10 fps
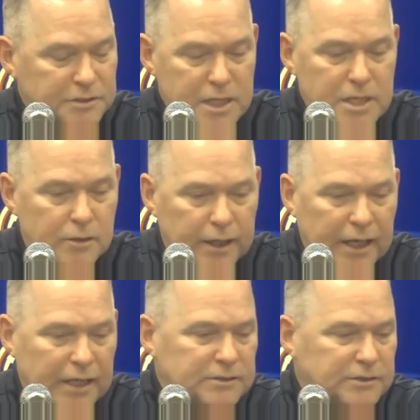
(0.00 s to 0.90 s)
you know, like
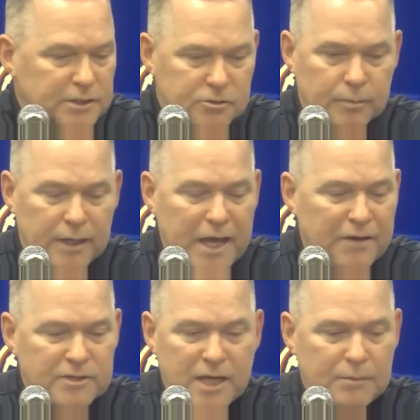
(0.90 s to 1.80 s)
I said to him at
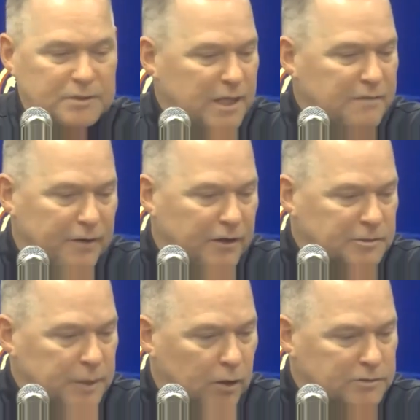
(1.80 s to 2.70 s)
halftime, I say, hey, fellas,
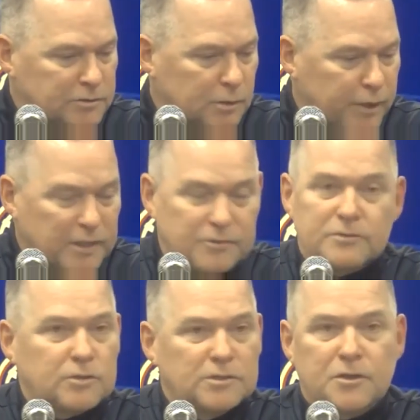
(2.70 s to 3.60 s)
man, All-Star break
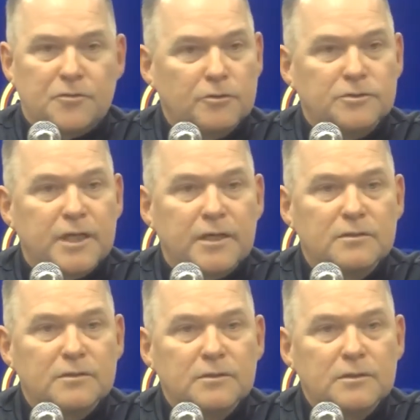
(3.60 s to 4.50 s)
starts on Thursday.
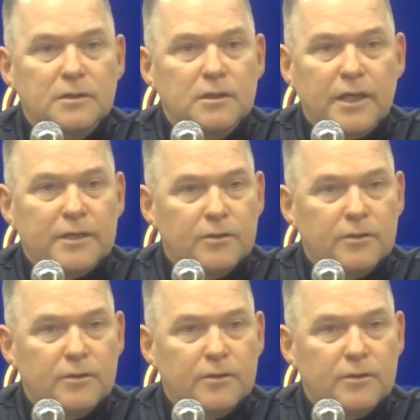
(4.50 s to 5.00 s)
Like, you know,